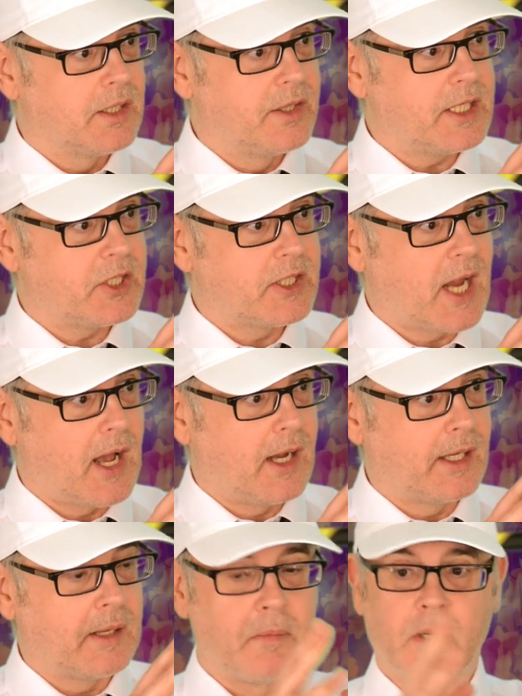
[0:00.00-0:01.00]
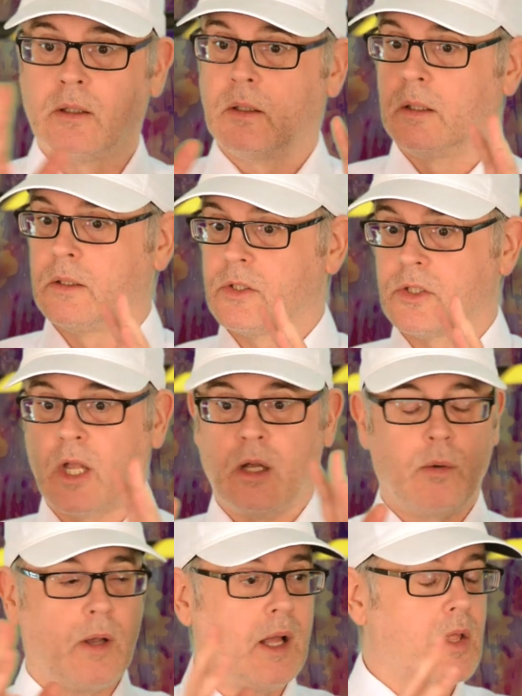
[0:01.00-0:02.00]
this time.
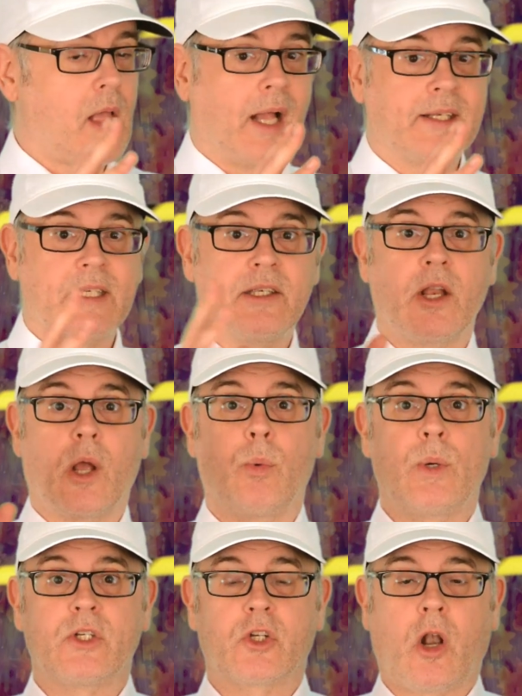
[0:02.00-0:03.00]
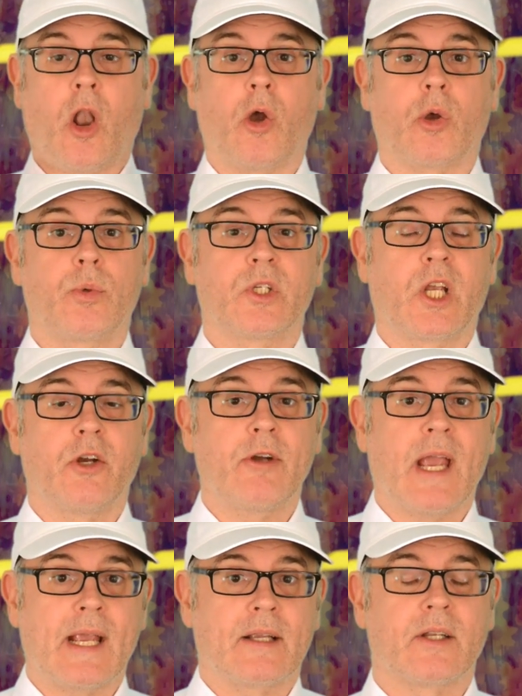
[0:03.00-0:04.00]
So I didn't know which clock was
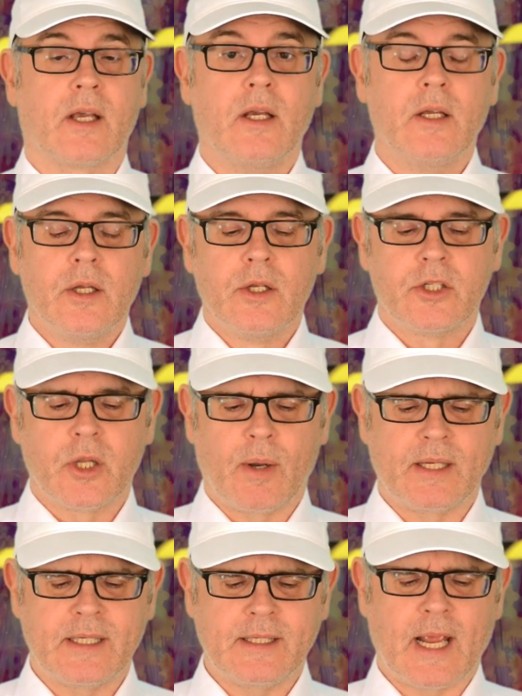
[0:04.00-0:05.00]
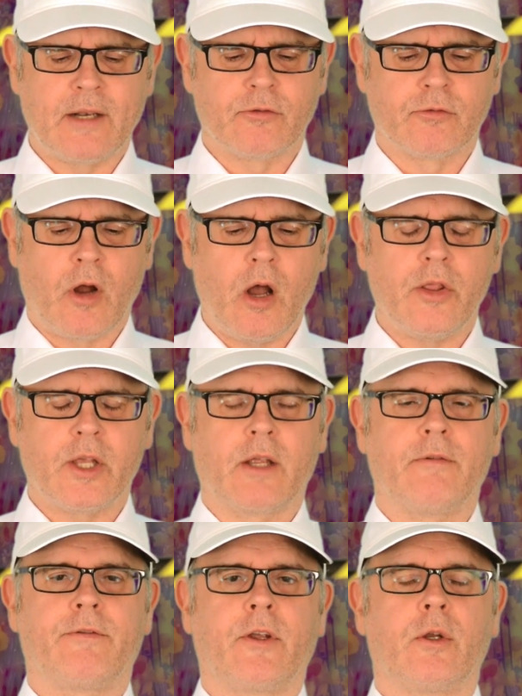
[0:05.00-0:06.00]
correct. So I did get rather
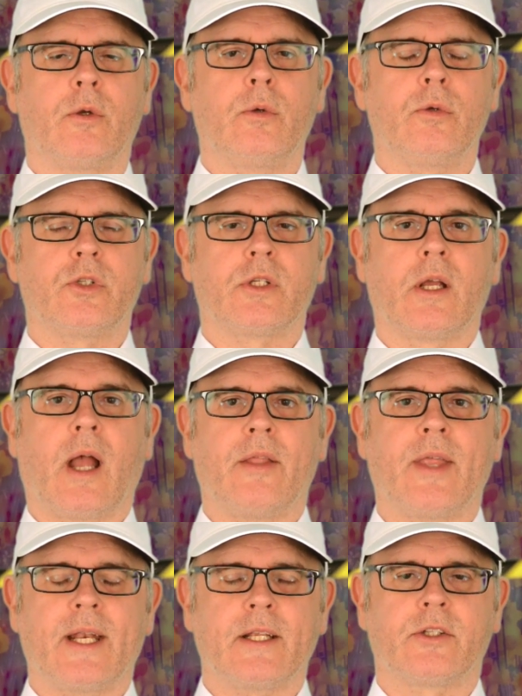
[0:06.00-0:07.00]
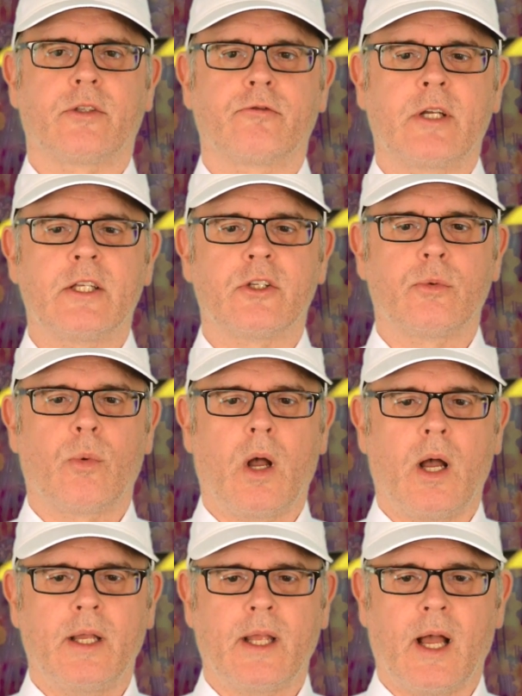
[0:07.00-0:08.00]
confused, and that is the reason
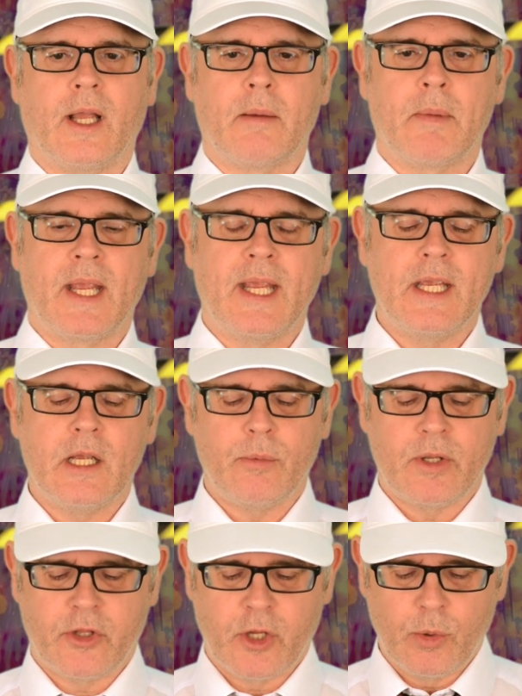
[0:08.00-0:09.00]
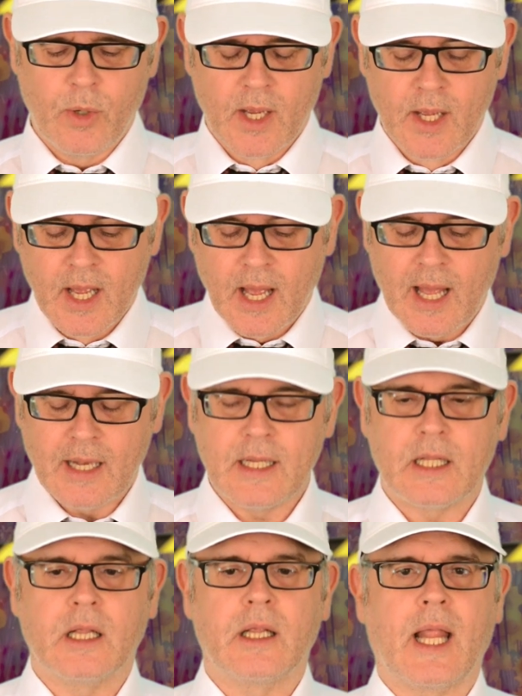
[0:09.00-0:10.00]
why I am here with you a
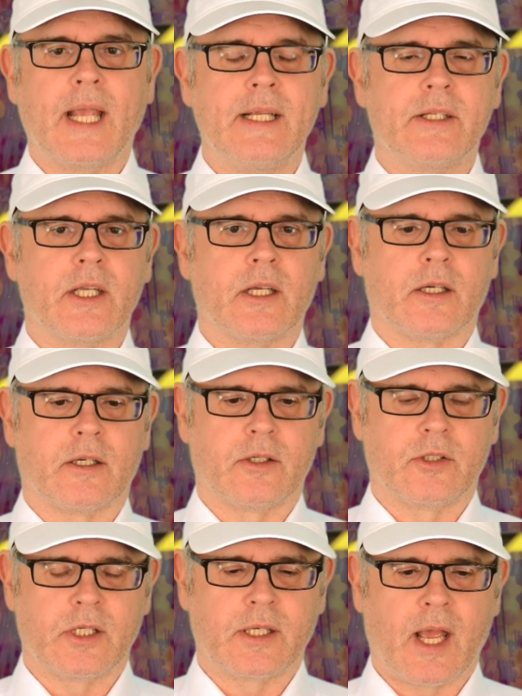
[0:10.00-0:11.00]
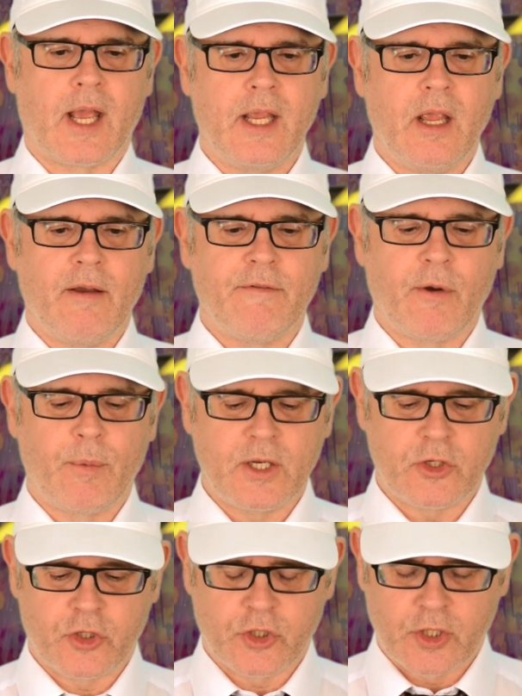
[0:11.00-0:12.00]
little later today, for
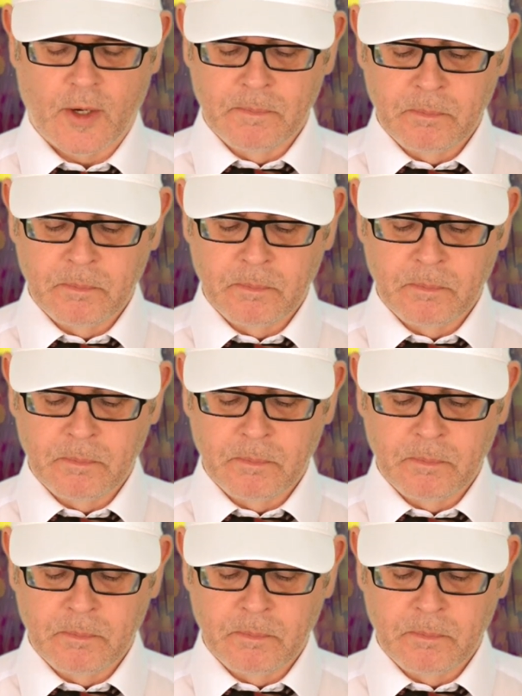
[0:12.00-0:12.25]
which